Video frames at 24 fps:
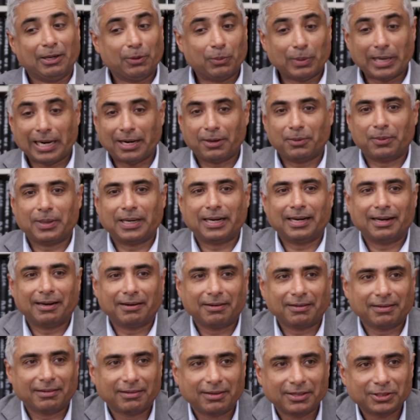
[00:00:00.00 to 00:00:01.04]

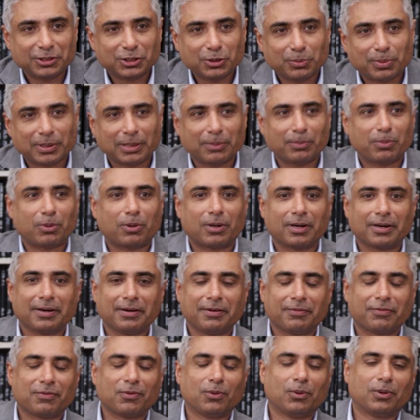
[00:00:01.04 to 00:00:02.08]
Wow, super important,
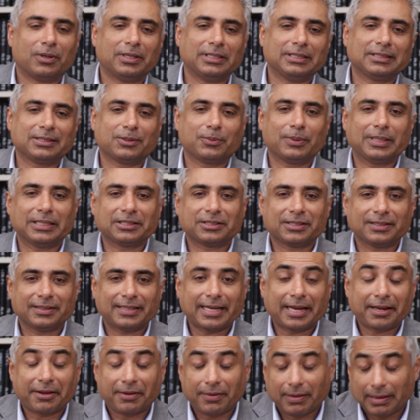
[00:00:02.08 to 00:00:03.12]
of course, question.
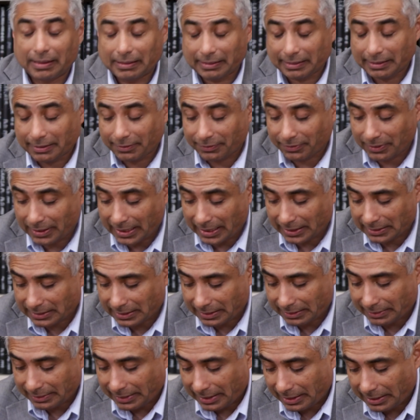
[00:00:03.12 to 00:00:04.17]
Thank you, Elia, for
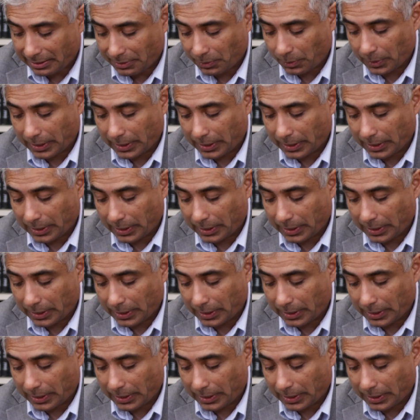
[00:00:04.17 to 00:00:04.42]
asking that.